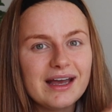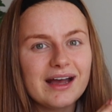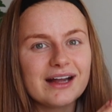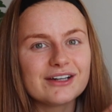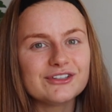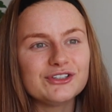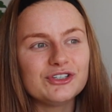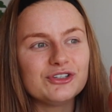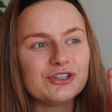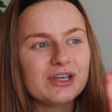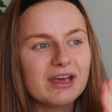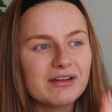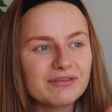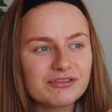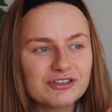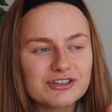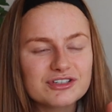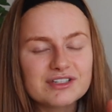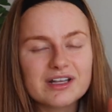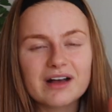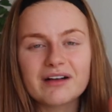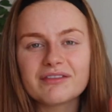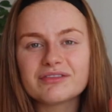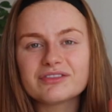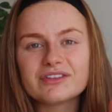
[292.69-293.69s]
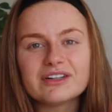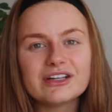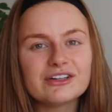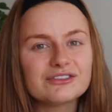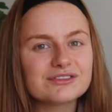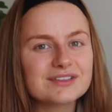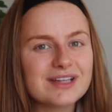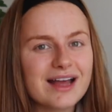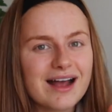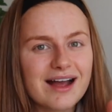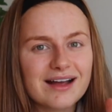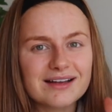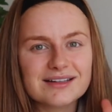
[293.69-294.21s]
and you give yourself little
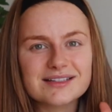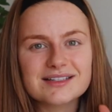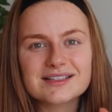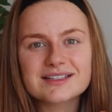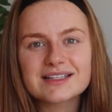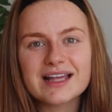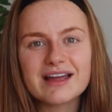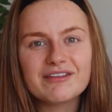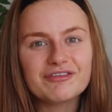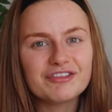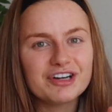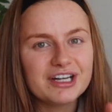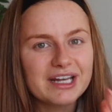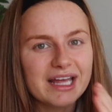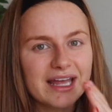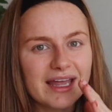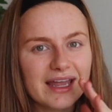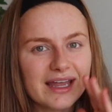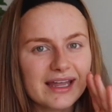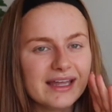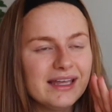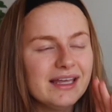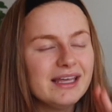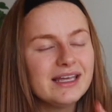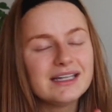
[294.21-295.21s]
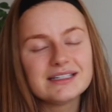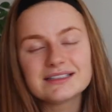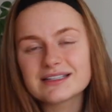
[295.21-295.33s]
tasks every day,